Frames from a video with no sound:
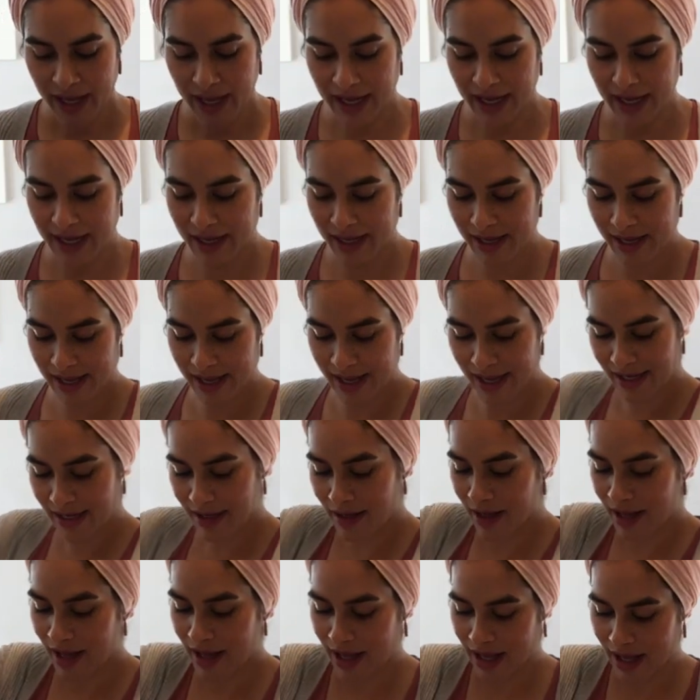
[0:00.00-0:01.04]

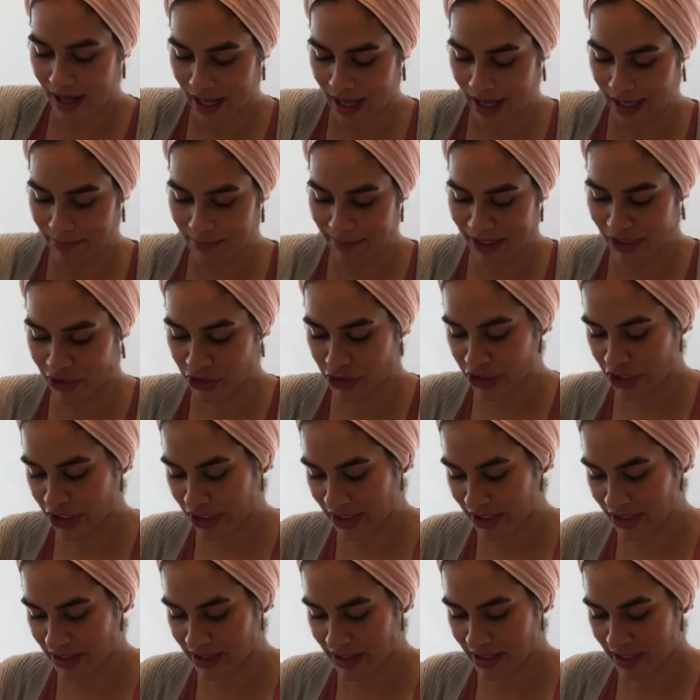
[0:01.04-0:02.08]
And I
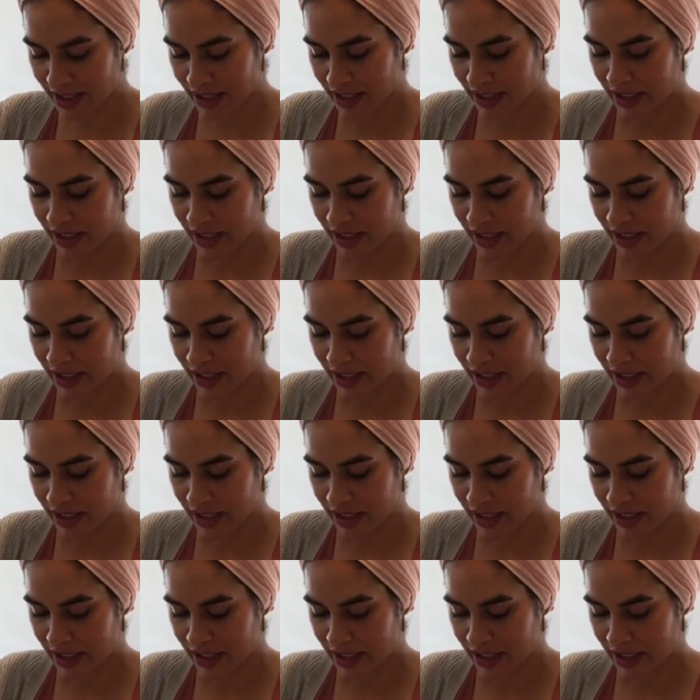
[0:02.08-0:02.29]
mentioned